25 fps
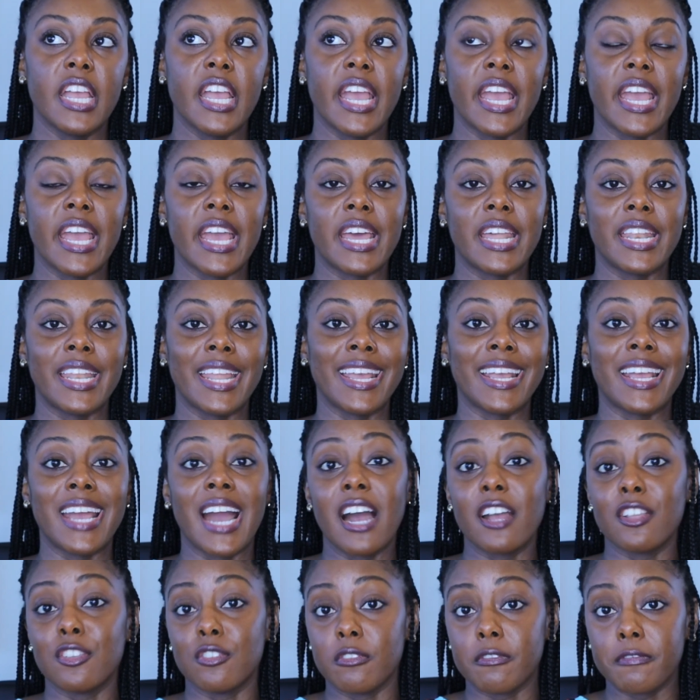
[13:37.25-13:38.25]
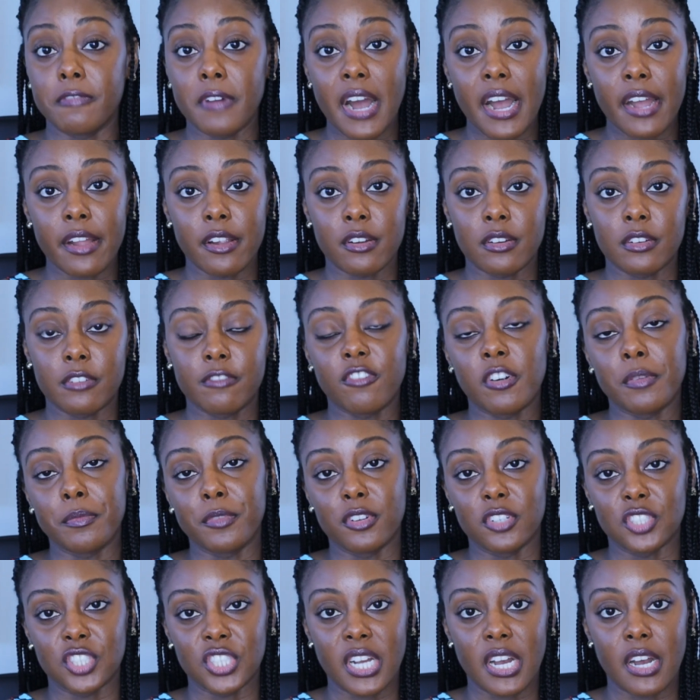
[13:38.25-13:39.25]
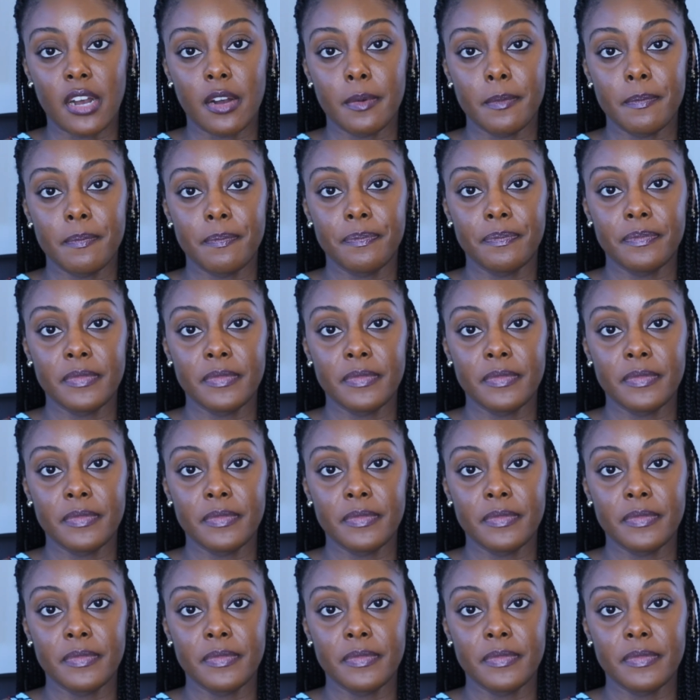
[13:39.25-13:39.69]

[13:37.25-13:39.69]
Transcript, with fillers: And it got you fired from your job.